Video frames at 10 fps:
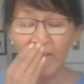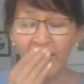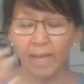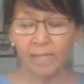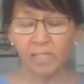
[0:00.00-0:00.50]

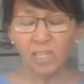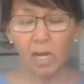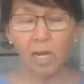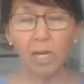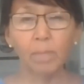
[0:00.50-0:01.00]
and
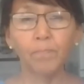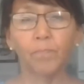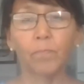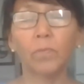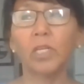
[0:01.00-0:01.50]

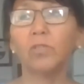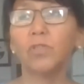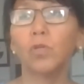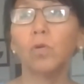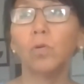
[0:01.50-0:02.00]

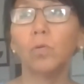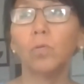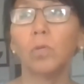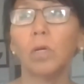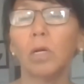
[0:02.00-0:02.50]
there's no